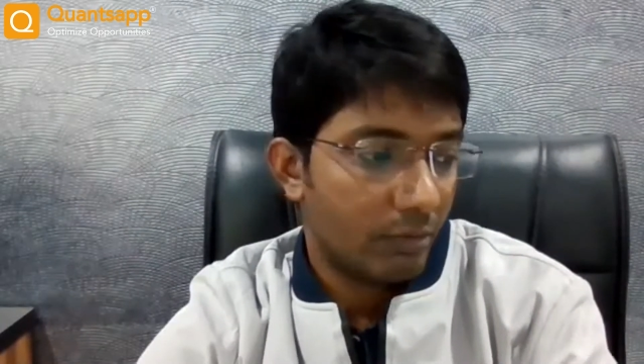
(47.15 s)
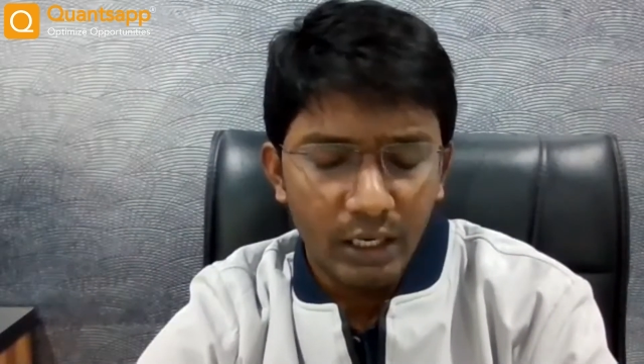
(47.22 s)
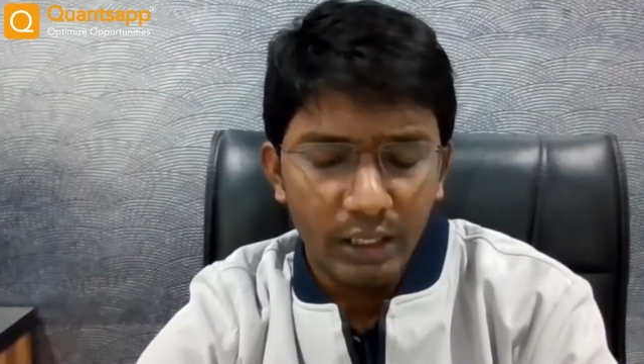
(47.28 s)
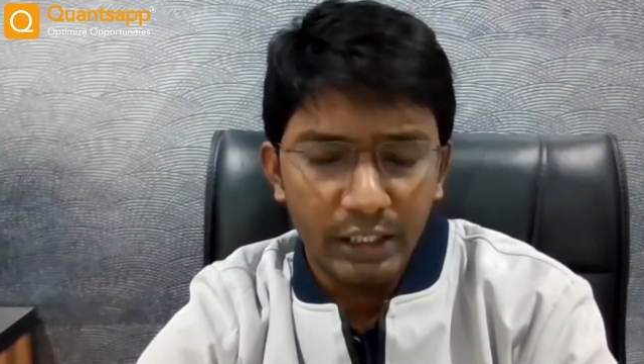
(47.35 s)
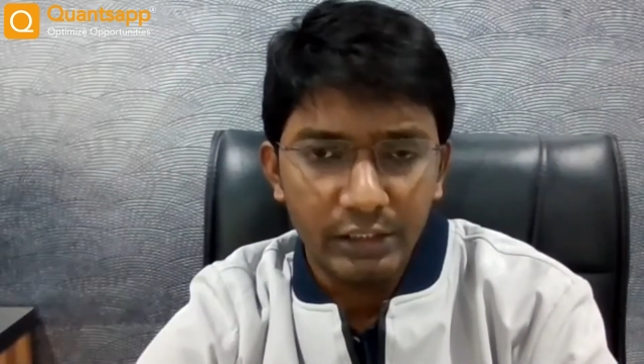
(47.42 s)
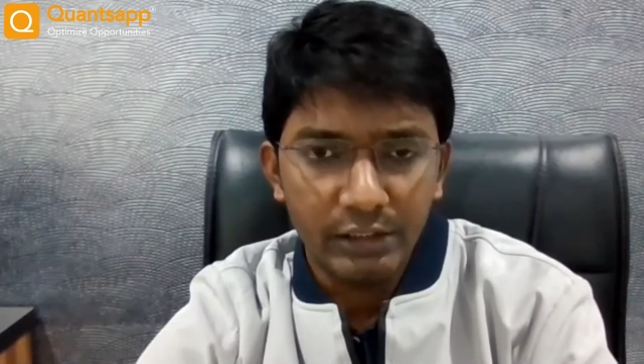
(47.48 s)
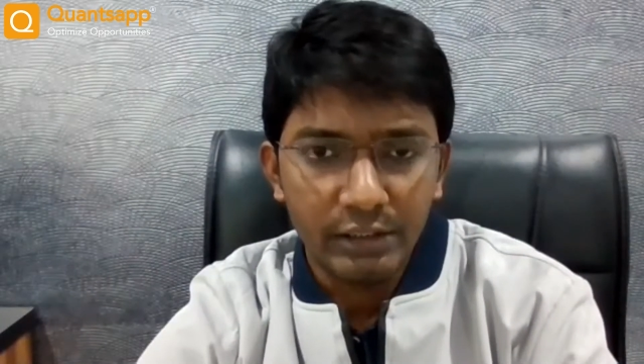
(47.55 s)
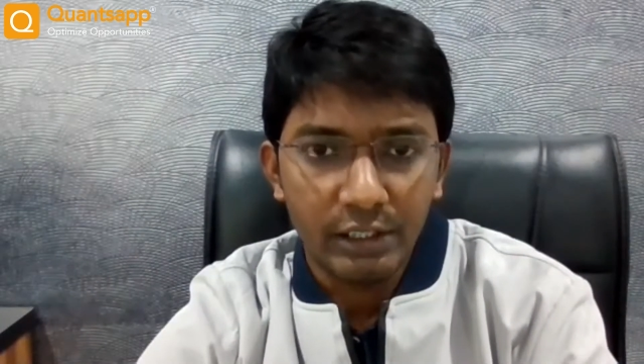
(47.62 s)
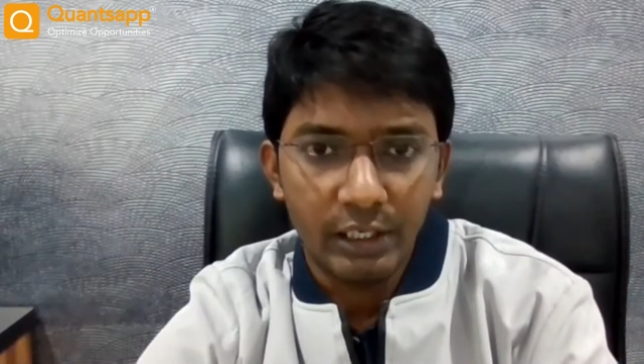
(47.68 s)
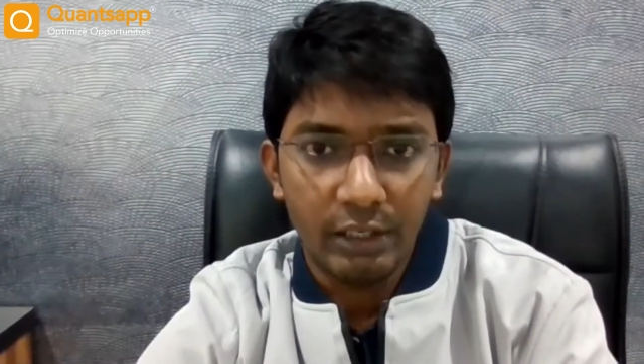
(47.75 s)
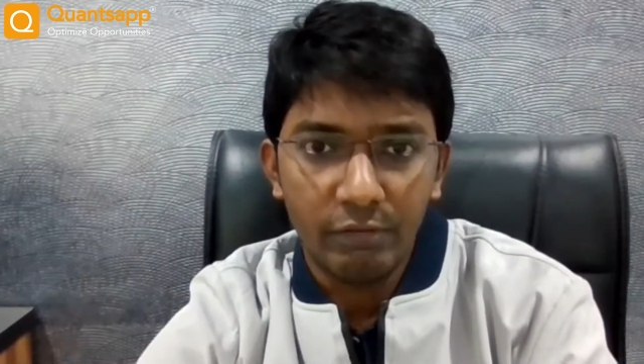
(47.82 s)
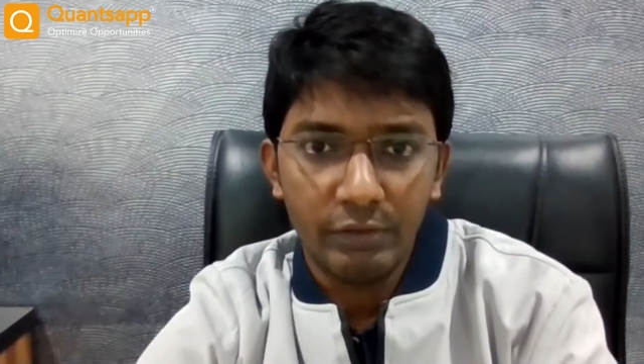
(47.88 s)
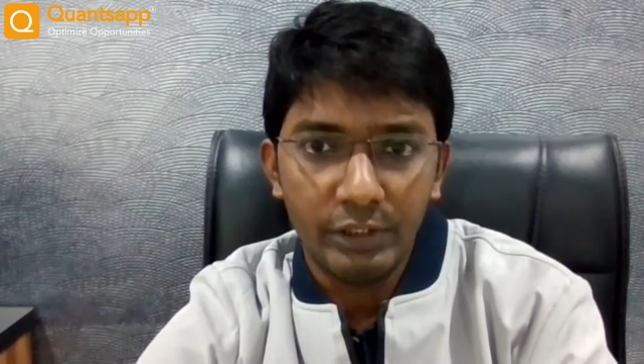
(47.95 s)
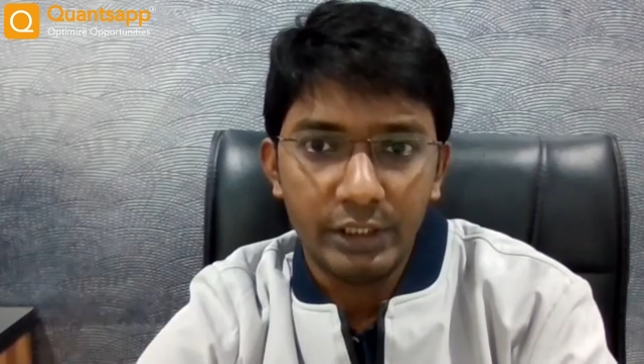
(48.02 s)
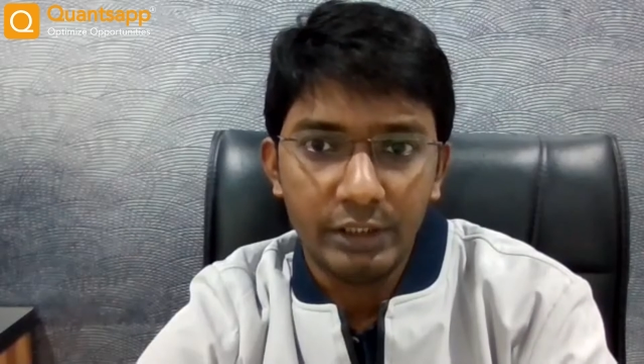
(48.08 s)
earnings
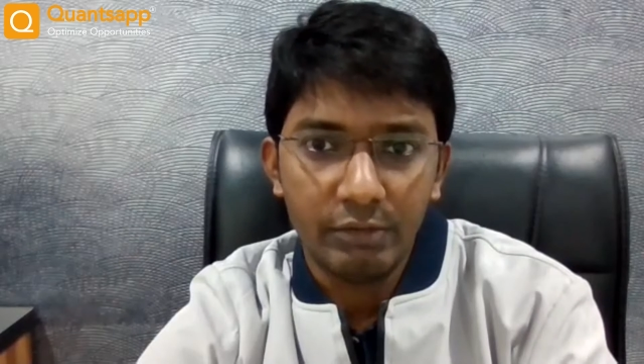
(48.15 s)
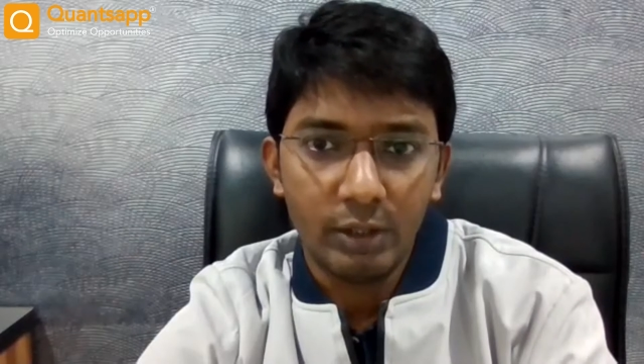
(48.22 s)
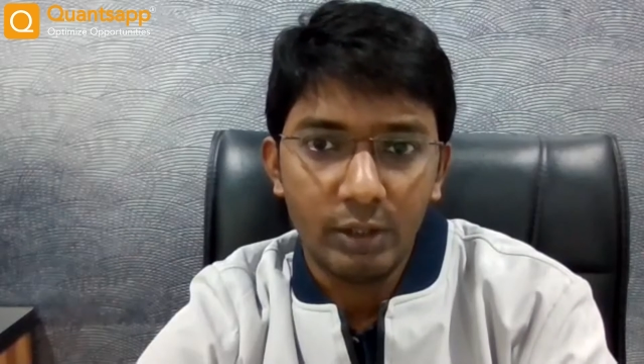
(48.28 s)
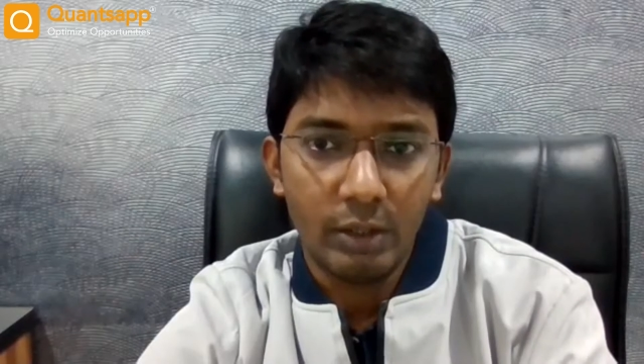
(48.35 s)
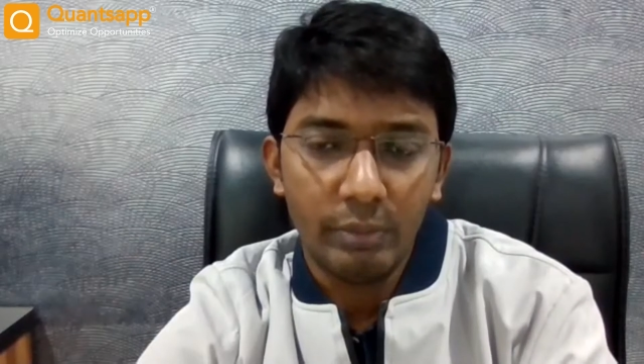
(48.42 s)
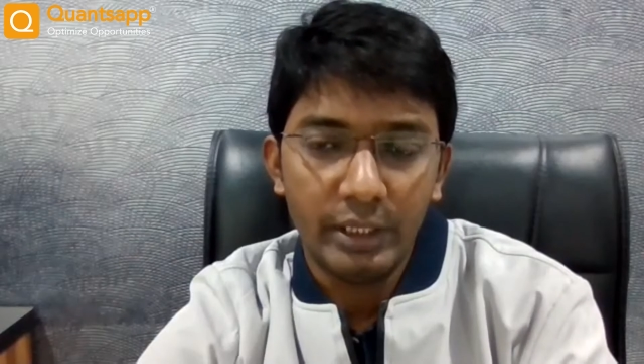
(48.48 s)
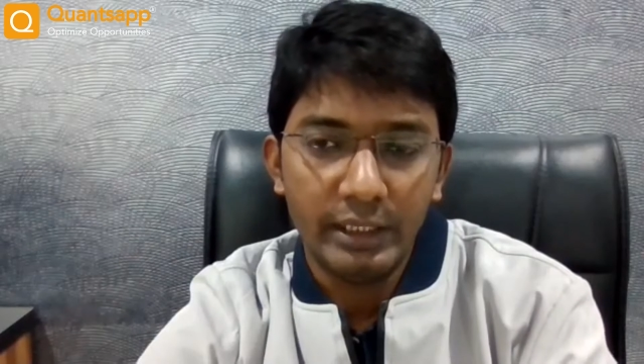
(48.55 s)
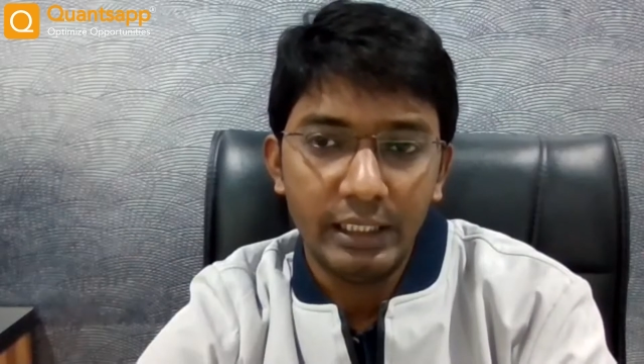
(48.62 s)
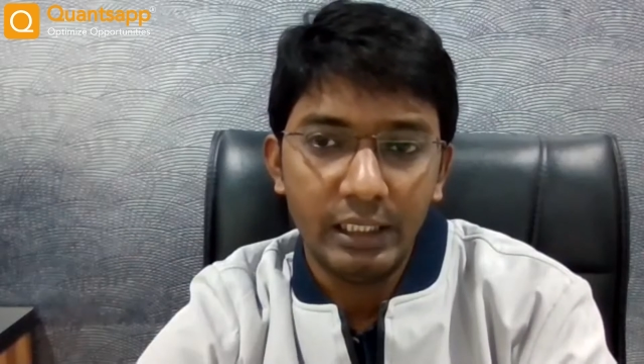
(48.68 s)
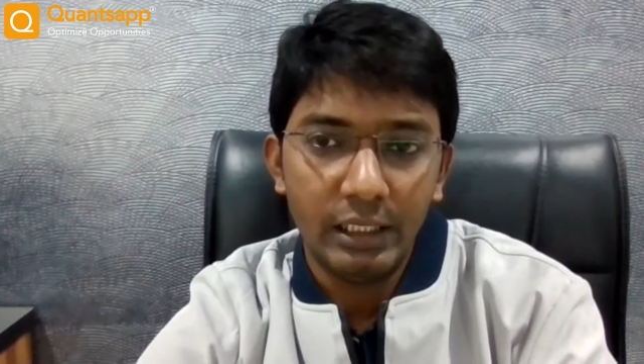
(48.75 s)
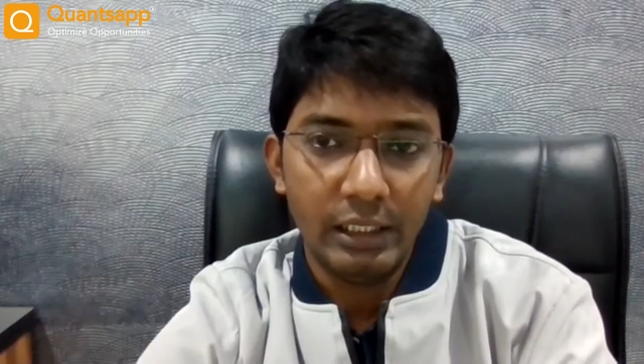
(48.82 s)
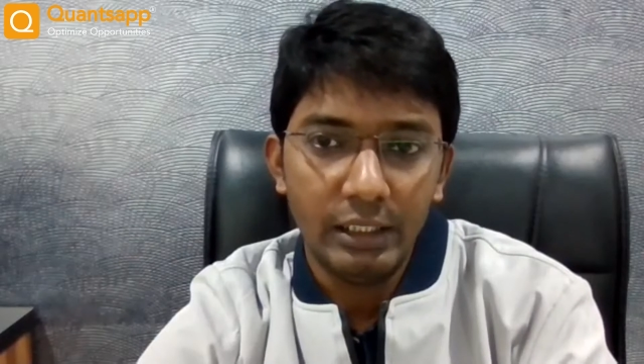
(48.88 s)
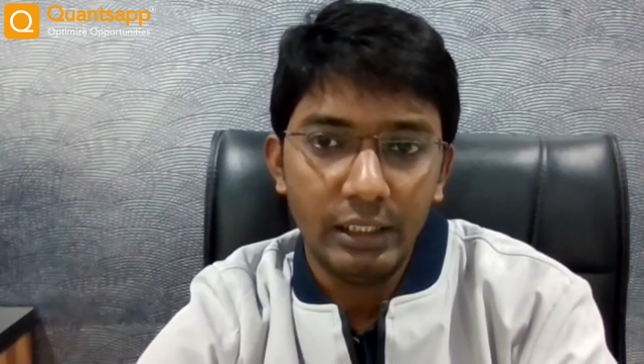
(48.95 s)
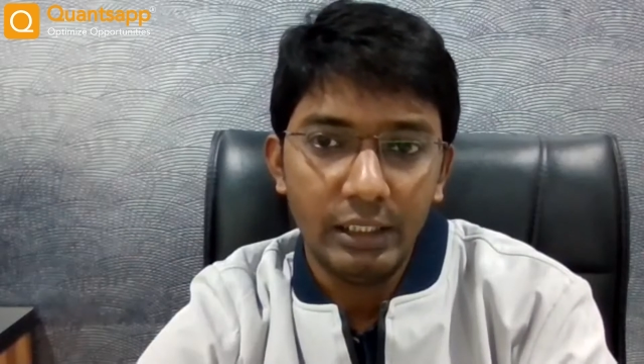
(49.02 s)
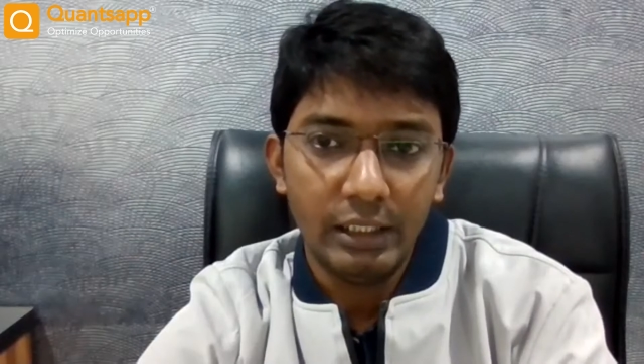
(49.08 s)
trade, which is basically